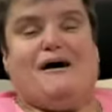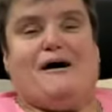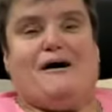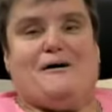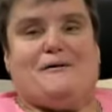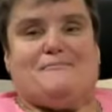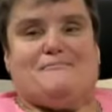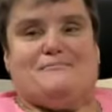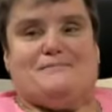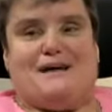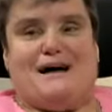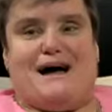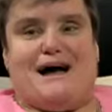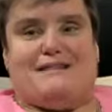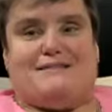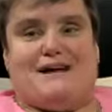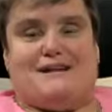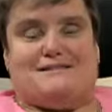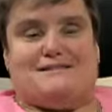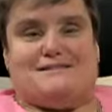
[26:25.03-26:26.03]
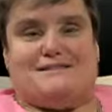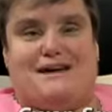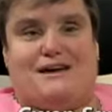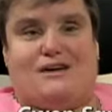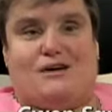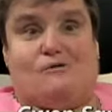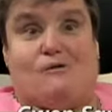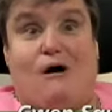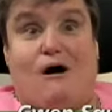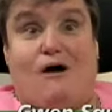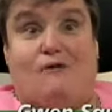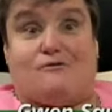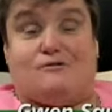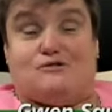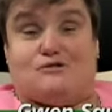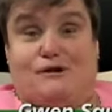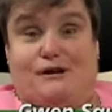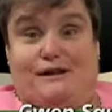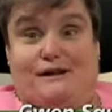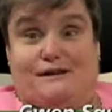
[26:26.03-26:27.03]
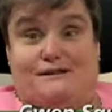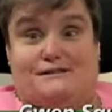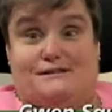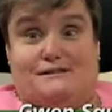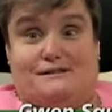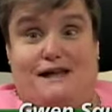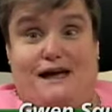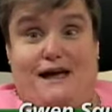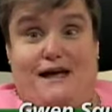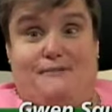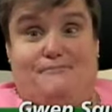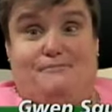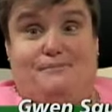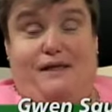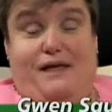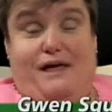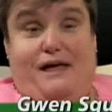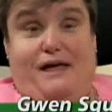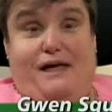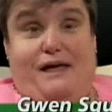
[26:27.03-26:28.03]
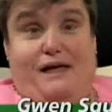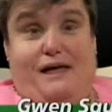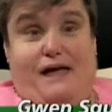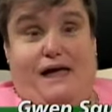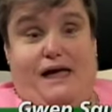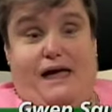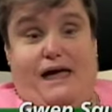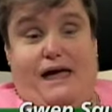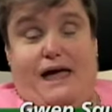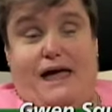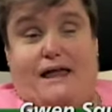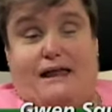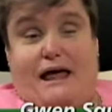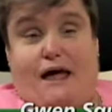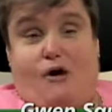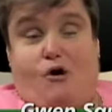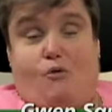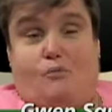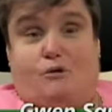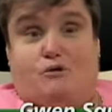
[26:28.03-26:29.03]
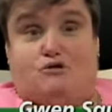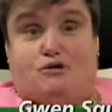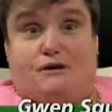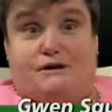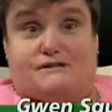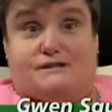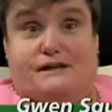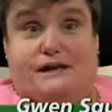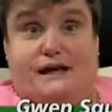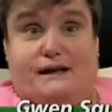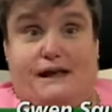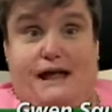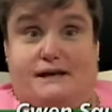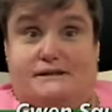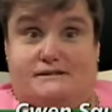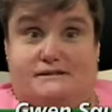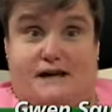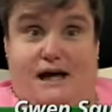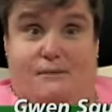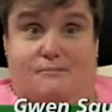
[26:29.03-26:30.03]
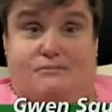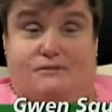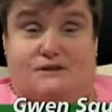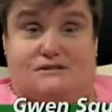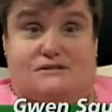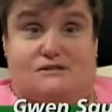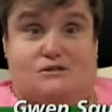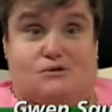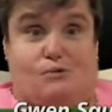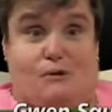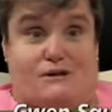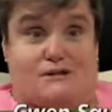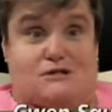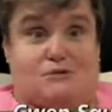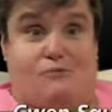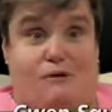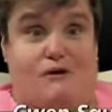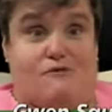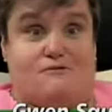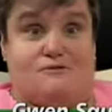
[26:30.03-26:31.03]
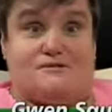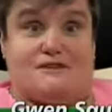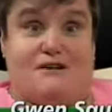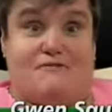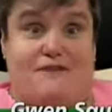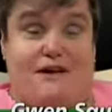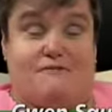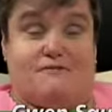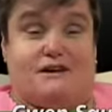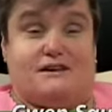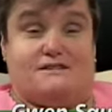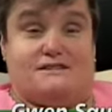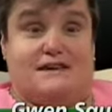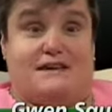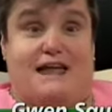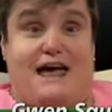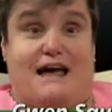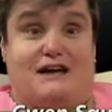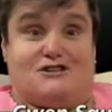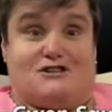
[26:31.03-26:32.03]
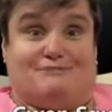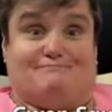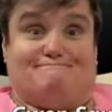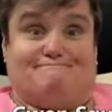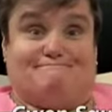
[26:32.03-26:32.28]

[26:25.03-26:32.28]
I'd like to thank you all for joining us today, and I hope you join us again next time. This is Gwen Squire for Self-Advocacy in Action.